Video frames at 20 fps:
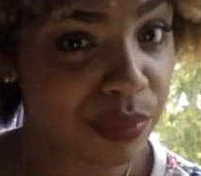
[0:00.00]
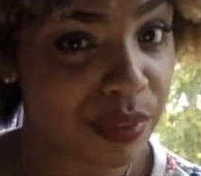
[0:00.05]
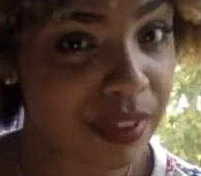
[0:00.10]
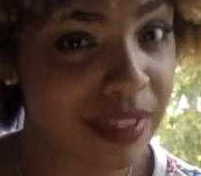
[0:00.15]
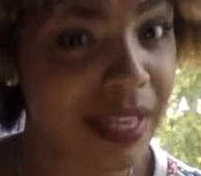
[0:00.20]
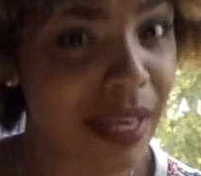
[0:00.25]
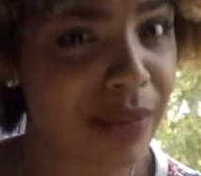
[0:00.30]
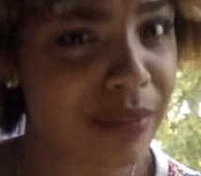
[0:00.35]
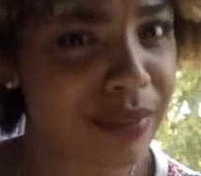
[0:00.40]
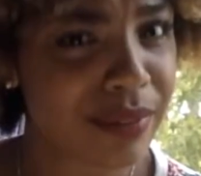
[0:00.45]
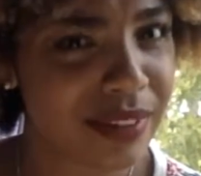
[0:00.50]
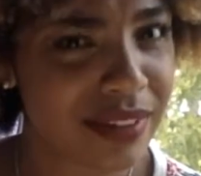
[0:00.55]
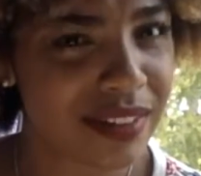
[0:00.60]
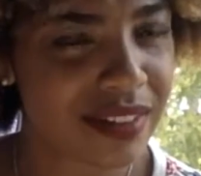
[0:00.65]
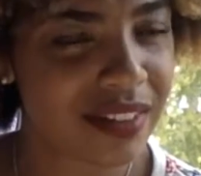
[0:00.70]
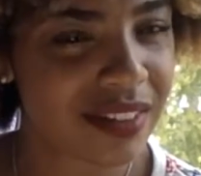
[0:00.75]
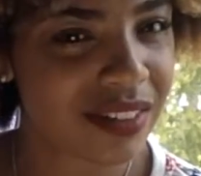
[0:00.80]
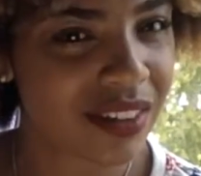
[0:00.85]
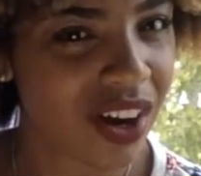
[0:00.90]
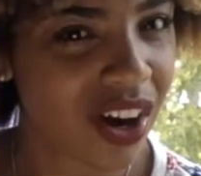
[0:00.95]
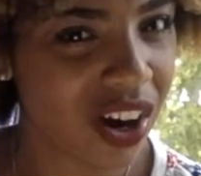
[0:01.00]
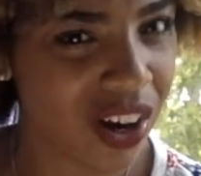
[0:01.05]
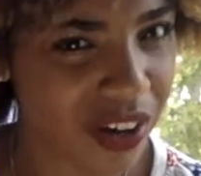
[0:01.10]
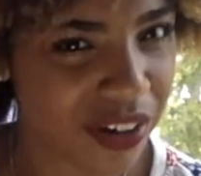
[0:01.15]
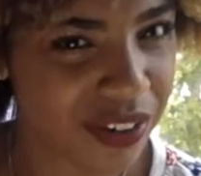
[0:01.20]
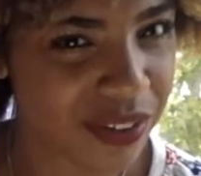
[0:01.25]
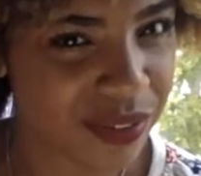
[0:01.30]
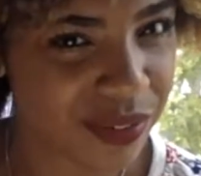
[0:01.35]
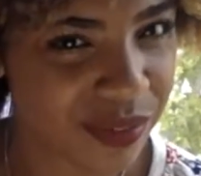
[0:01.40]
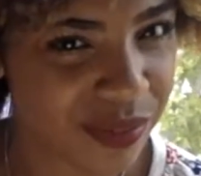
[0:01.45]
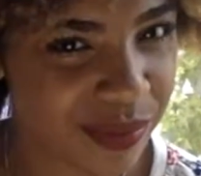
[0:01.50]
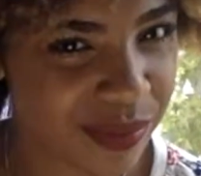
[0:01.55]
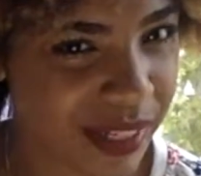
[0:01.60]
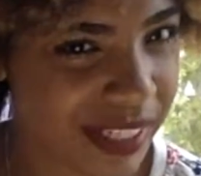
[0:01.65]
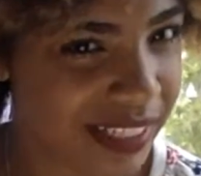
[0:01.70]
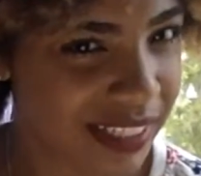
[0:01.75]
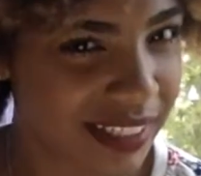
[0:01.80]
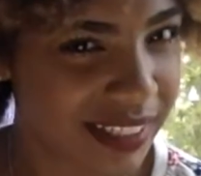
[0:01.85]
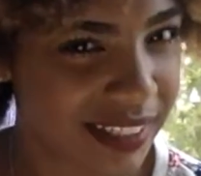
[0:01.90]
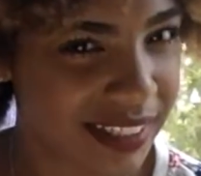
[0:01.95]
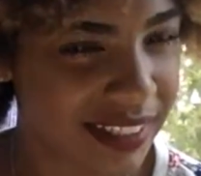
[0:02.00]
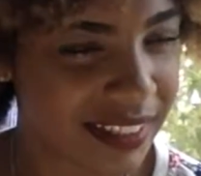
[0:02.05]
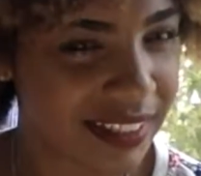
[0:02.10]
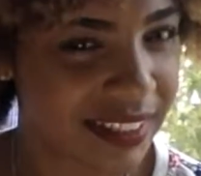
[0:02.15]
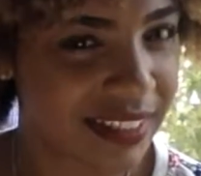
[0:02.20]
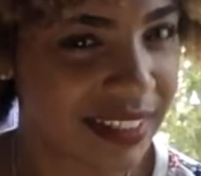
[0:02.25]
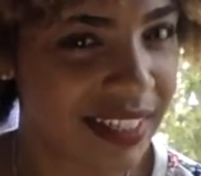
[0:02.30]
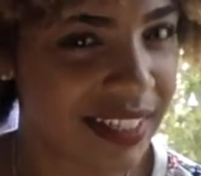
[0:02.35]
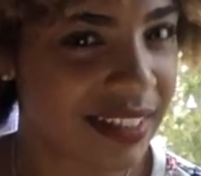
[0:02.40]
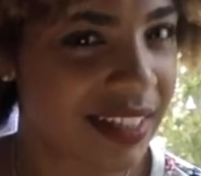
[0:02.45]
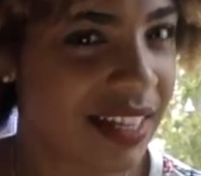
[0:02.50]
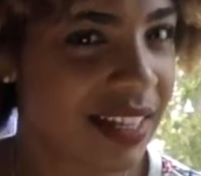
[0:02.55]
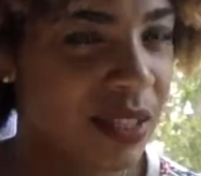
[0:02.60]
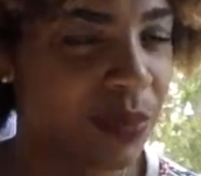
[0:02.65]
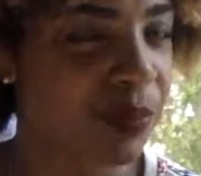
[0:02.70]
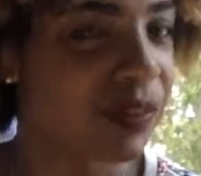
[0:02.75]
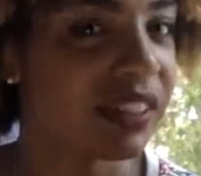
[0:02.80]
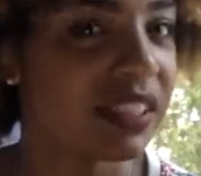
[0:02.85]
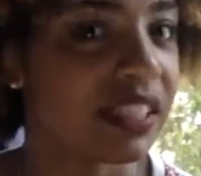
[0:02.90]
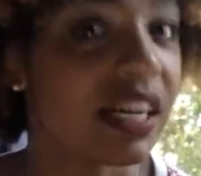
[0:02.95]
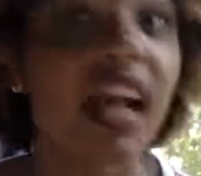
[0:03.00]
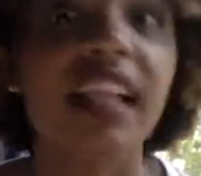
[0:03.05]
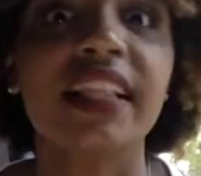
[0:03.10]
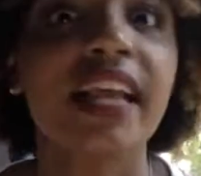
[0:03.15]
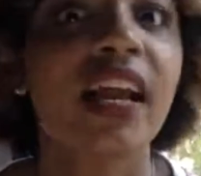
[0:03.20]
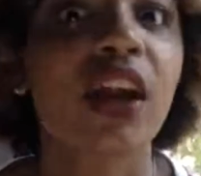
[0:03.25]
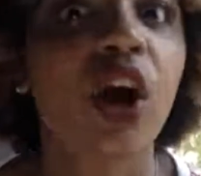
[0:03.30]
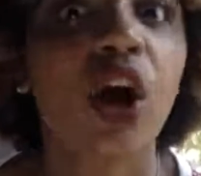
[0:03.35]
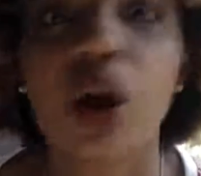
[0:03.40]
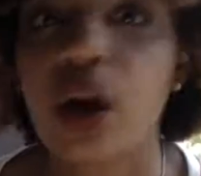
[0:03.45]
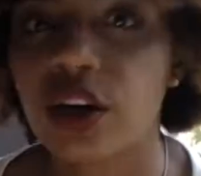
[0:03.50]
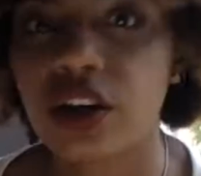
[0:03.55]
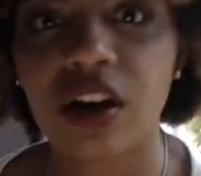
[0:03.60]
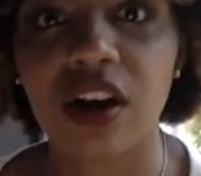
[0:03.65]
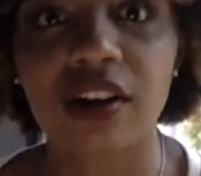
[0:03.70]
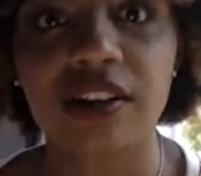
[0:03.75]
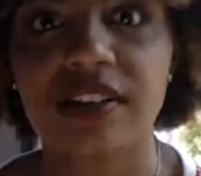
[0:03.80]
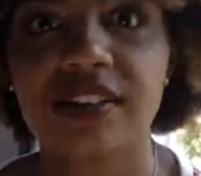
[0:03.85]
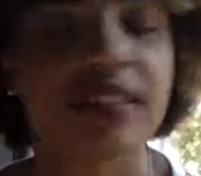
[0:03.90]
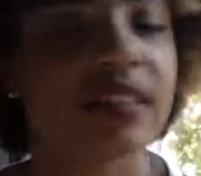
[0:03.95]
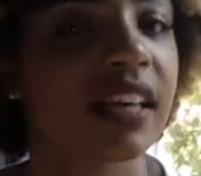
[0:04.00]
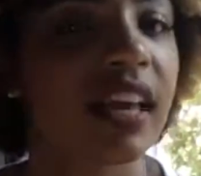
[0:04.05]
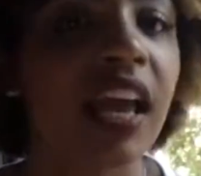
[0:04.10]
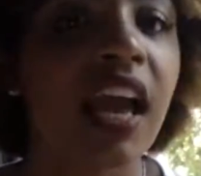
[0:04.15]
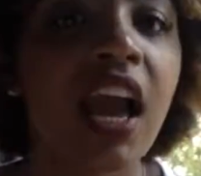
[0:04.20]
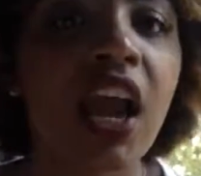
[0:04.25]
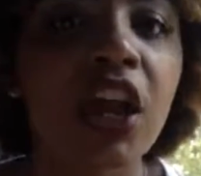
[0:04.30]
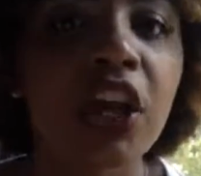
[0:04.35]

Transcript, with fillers: Sounds hard, right? It, it's really not that hard, honestly.